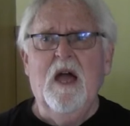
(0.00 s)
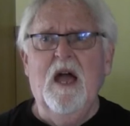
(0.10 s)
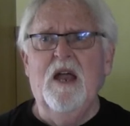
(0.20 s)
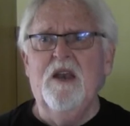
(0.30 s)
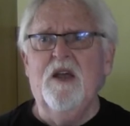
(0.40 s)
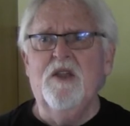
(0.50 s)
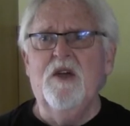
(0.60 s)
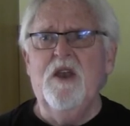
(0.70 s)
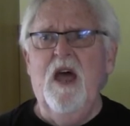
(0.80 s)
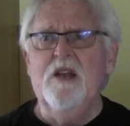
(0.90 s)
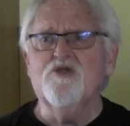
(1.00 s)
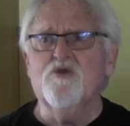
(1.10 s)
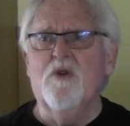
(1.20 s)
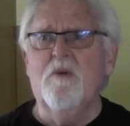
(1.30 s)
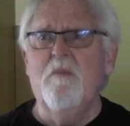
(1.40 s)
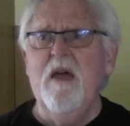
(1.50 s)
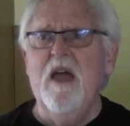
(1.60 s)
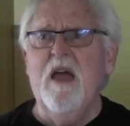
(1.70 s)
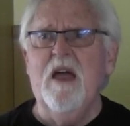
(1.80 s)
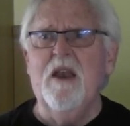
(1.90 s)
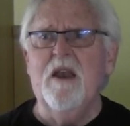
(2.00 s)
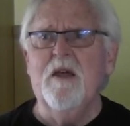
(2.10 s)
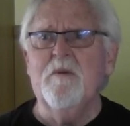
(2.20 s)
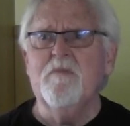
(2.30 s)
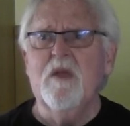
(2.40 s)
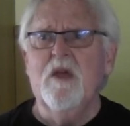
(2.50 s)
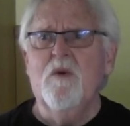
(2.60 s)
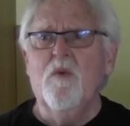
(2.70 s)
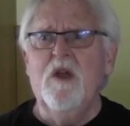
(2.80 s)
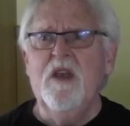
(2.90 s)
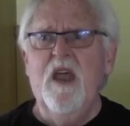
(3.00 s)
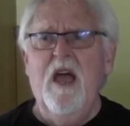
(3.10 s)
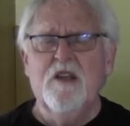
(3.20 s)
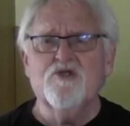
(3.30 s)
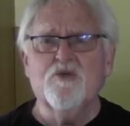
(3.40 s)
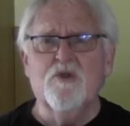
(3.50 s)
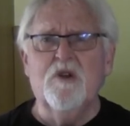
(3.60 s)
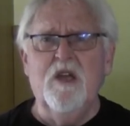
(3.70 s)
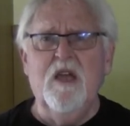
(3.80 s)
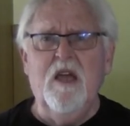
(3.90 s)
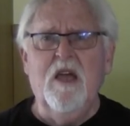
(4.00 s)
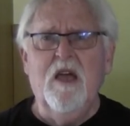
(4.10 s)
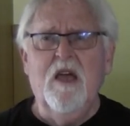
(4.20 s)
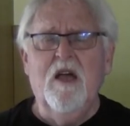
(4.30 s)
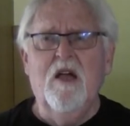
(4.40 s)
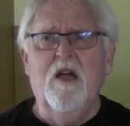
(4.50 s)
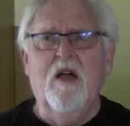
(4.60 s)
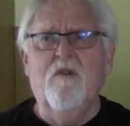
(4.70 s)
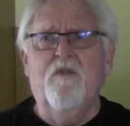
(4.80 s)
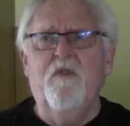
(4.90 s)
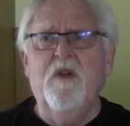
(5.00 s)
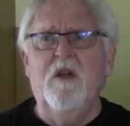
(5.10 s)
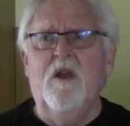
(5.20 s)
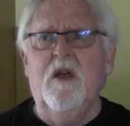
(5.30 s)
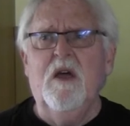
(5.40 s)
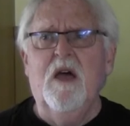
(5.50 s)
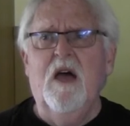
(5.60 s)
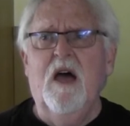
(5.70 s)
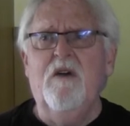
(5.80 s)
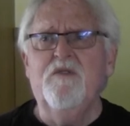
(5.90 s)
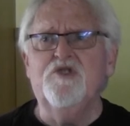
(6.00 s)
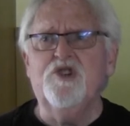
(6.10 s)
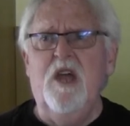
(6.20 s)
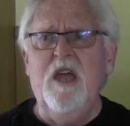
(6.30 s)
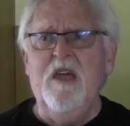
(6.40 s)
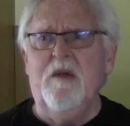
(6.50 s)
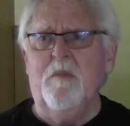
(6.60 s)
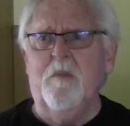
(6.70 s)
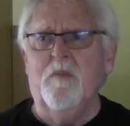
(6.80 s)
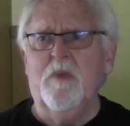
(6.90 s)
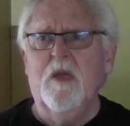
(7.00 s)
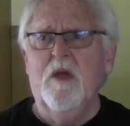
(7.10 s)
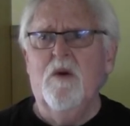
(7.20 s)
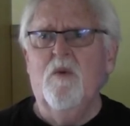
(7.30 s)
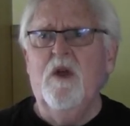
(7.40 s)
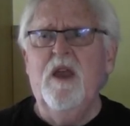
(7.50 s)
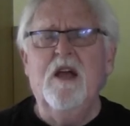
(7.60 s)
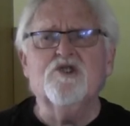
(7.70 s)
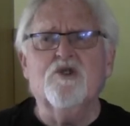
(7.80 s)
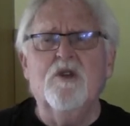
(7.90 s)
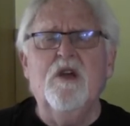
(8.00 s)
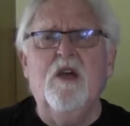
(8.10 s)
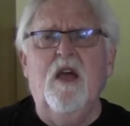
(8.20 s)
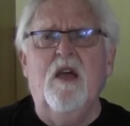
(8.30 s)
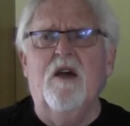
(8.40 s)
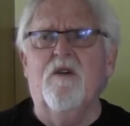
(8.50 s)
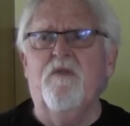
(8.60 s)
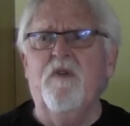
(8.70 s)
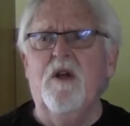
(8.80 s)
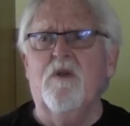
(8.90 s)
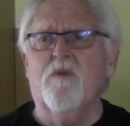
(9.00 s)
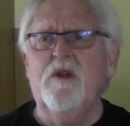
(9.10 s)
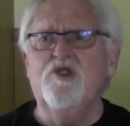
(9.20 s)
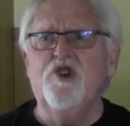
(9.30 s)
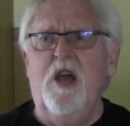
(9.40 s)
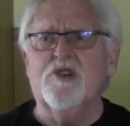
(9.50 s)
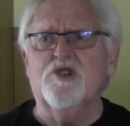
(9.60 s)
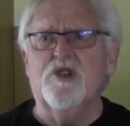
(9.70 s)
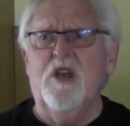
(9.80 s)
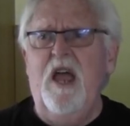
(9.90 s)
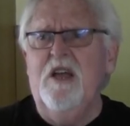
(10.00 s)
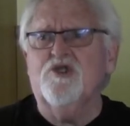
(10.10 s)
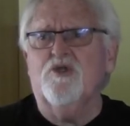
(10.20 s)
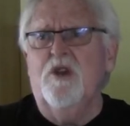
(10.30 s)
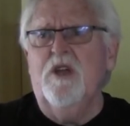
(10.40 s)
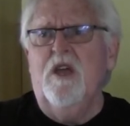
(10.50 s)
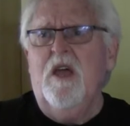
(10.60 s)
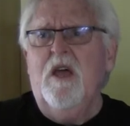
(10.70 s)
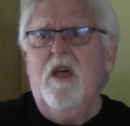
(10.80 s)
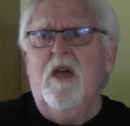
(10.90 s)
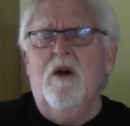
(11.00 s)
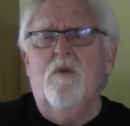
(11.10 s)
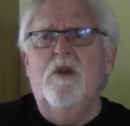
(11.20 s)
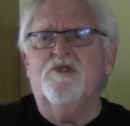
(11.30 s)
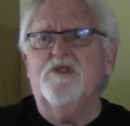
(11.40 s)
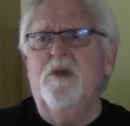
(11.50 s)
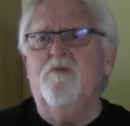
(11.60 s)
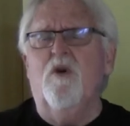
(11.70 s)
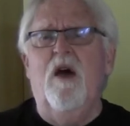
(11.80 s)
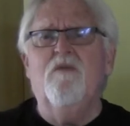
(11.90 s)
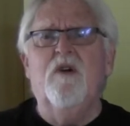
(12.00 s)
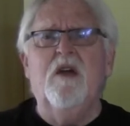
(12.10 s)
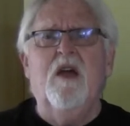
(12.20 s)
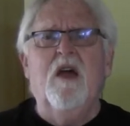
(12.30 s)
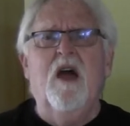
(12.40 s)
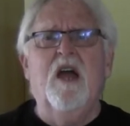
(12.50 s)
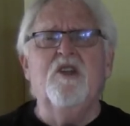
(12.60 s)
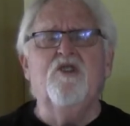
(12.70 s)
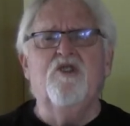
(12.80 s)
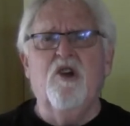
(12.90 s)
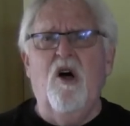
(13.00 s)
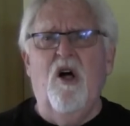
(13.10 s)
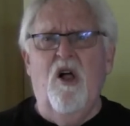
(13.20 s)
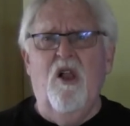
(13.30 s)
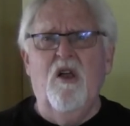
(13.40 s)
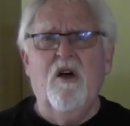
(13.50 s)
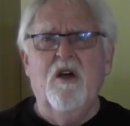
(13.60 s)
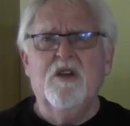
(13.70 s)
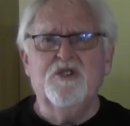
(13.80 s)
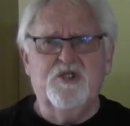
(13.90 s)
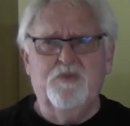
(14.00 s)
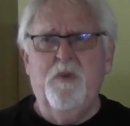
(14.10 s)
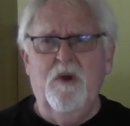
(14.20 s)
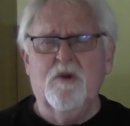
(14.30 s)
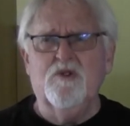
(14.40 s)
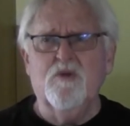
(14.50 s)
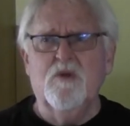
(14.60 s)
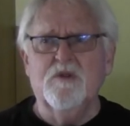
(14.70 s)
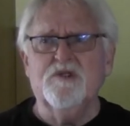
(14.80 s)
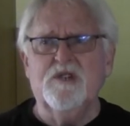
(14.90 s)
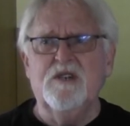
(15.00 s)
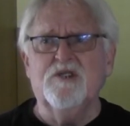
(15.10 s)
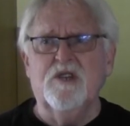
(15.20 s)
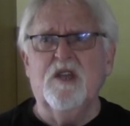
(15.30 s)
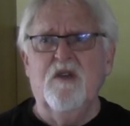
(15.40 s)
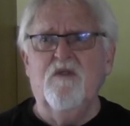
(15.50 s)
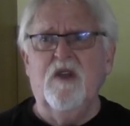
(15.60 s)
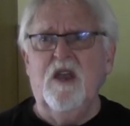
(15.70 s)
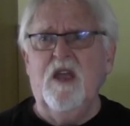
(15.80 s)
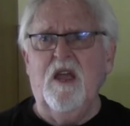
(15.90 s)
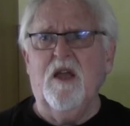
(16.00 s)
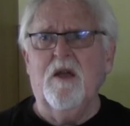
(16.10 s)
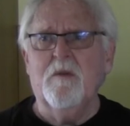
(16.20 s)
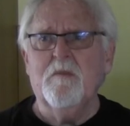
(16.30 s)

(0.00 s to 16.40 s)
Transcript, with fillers: And the natural man, we naturally uh, feel have shame. We naturally uh, feel rejection. Naturally, we seem to have a, a dull spiritual sensitivity.